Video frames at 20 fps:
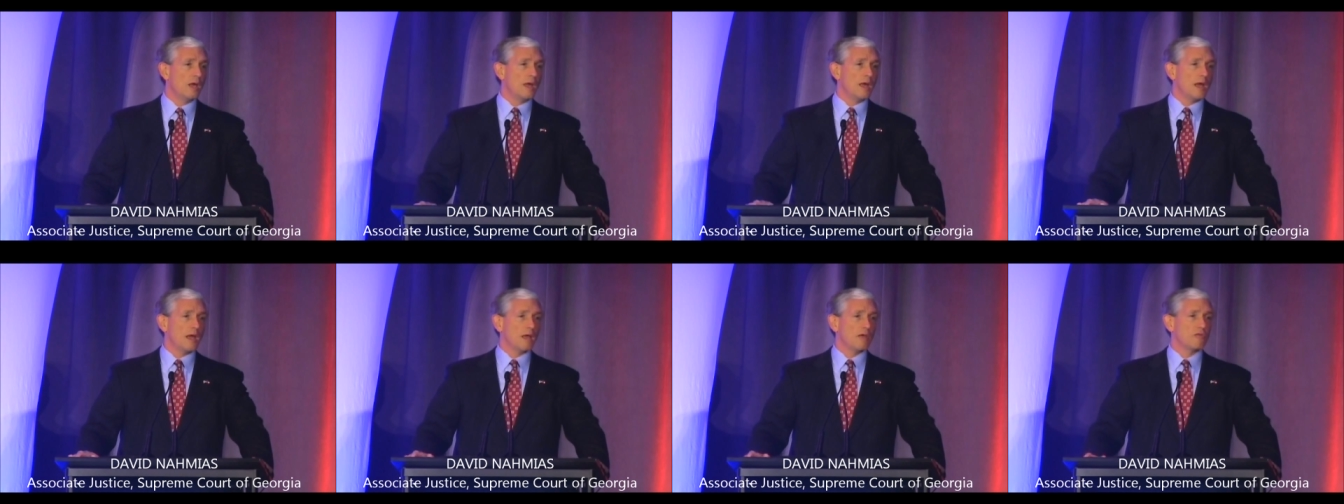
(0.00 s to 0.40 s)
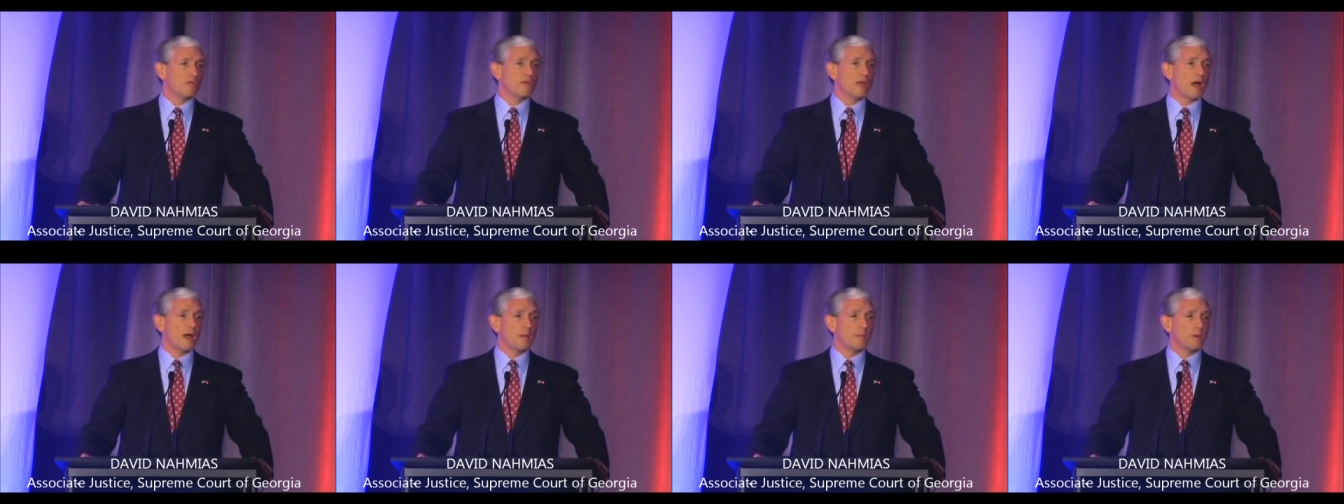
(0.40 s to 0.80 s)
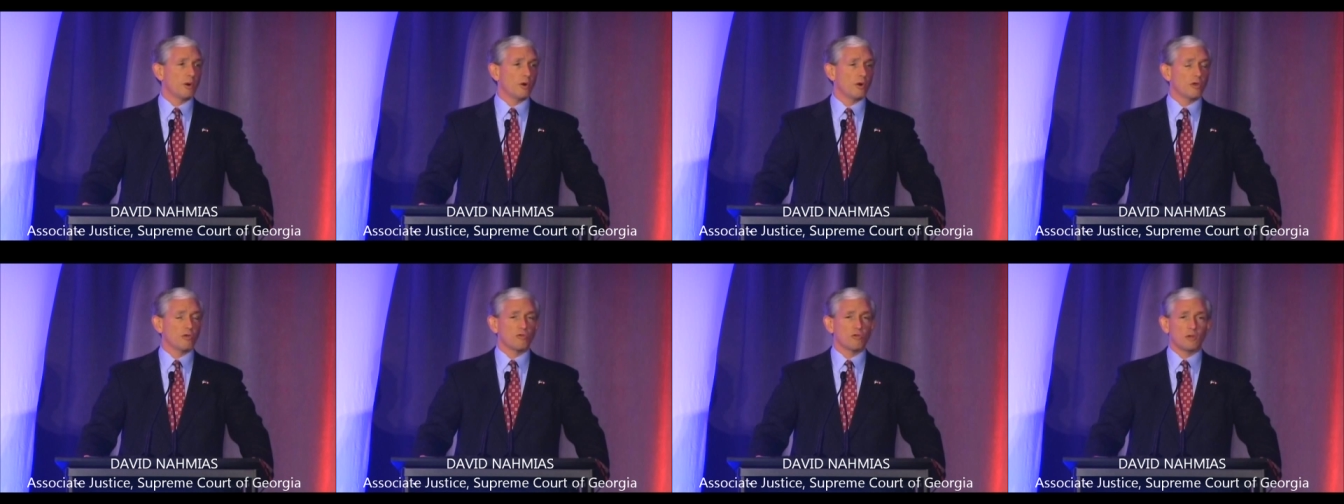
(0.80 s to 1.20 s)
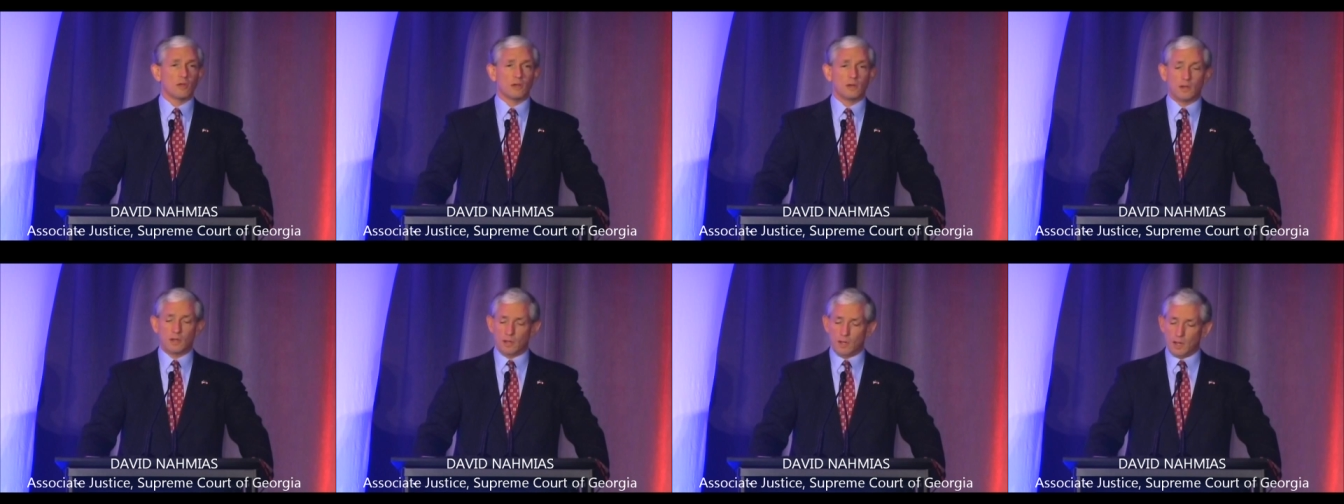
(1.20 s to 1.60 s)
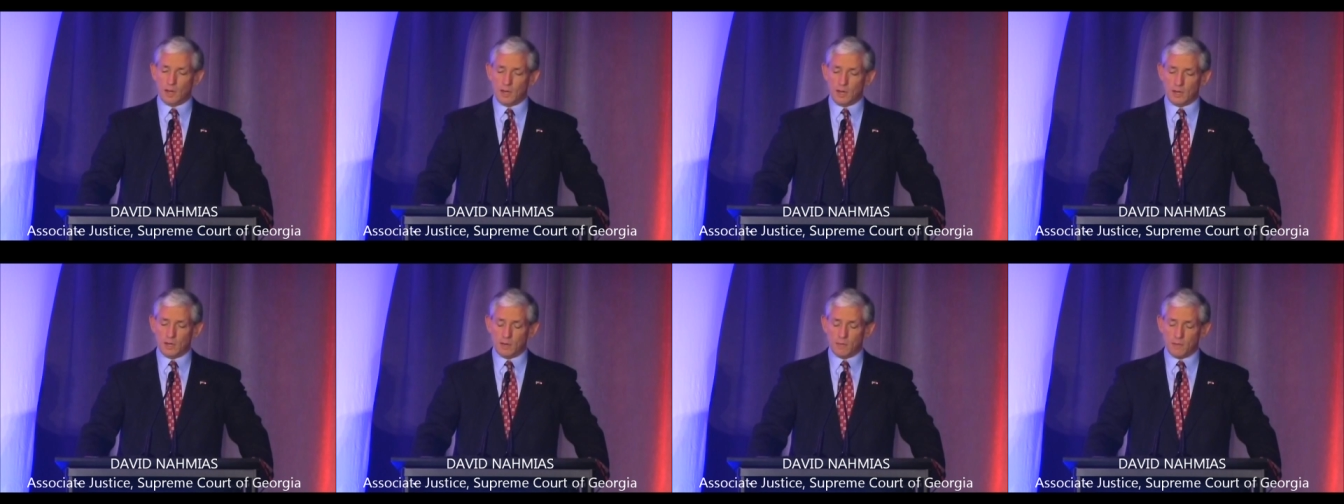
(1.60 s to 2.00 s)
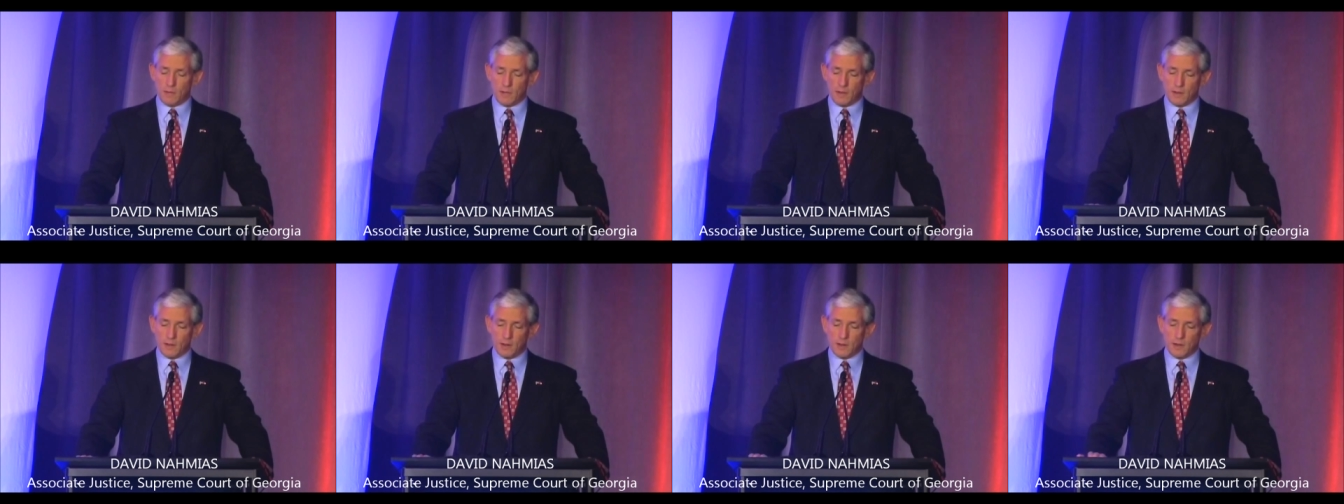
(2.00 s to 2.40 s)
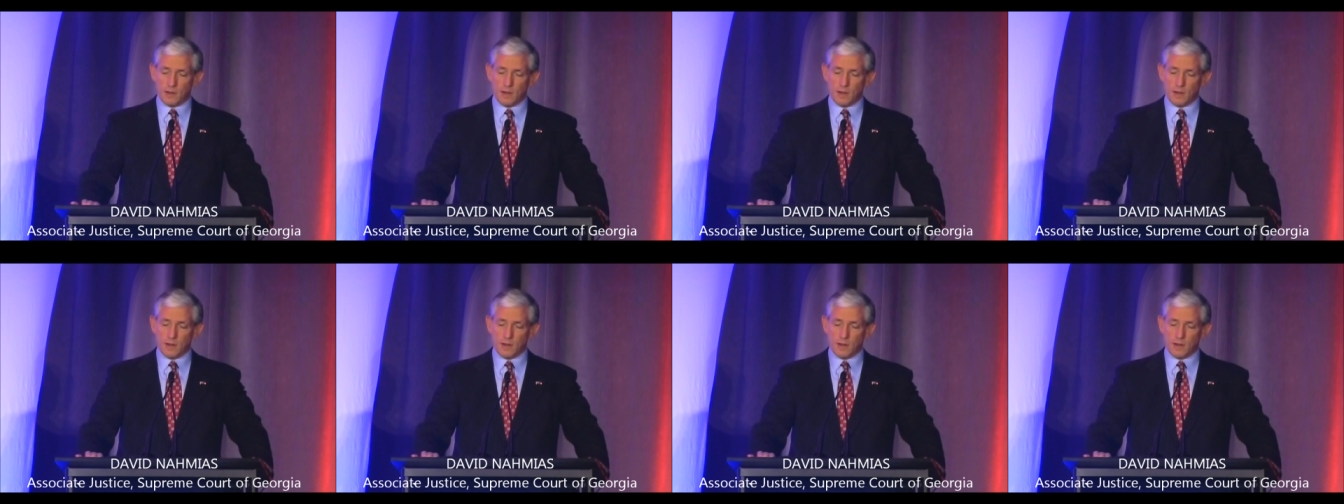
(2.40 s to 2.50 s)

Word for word: as nonpartisan and independent.